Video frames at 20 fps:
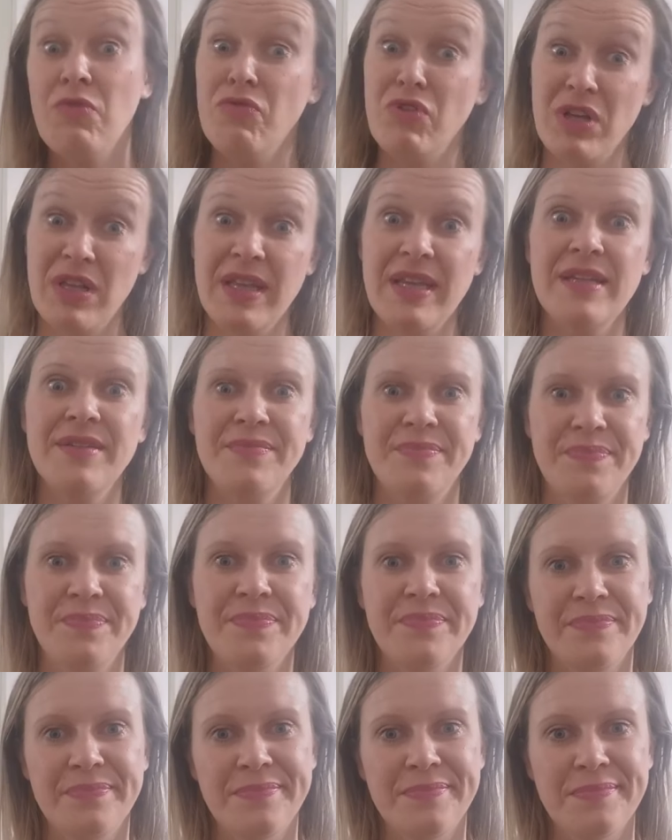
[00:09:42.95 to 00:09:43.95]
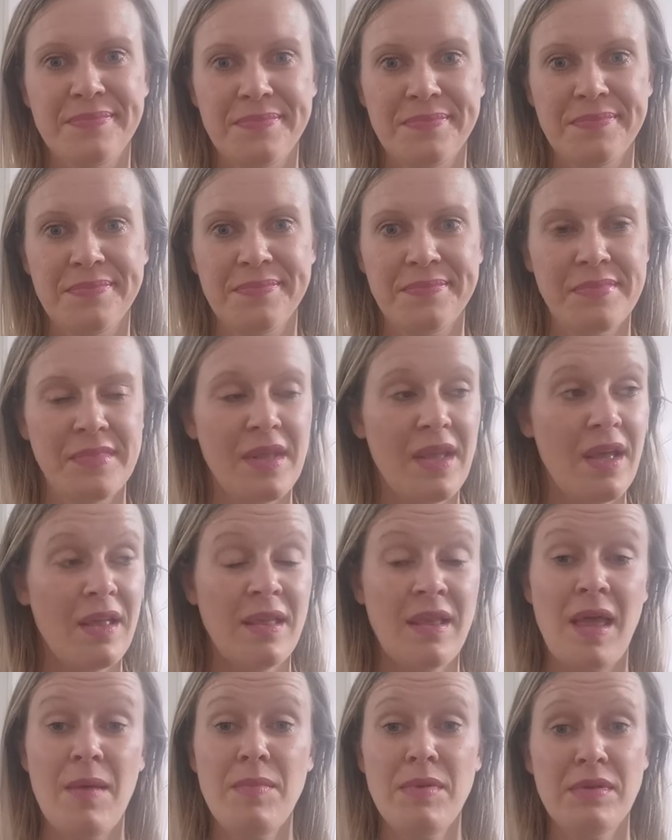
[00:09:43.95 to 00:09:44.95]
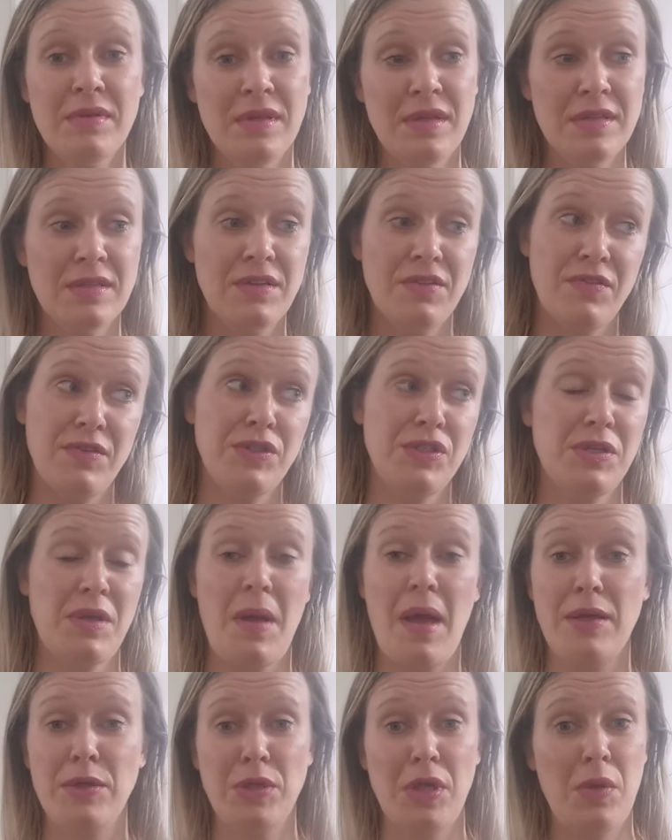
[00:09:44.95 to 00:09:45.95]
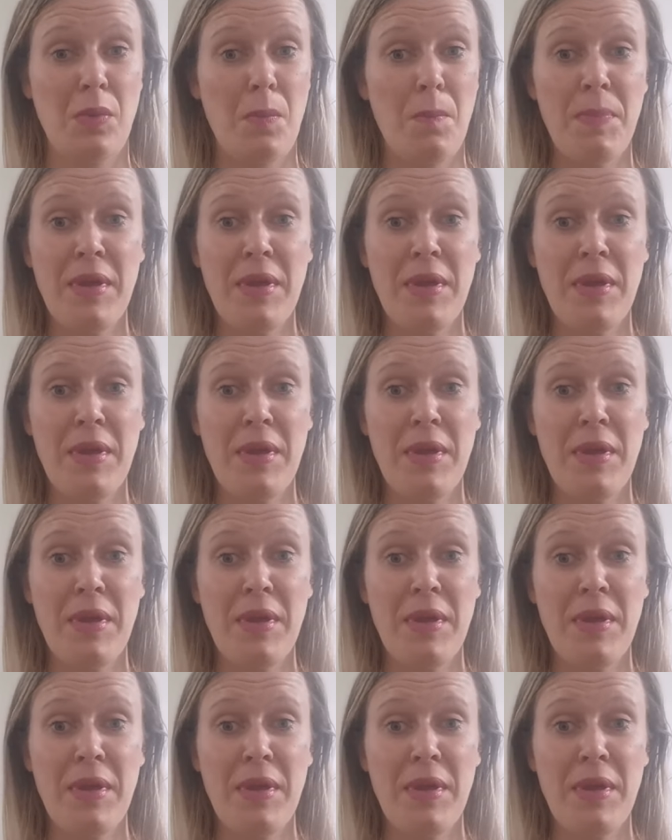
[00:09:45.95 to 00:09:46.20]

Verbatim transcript: Really? And him and his girlfriend just actually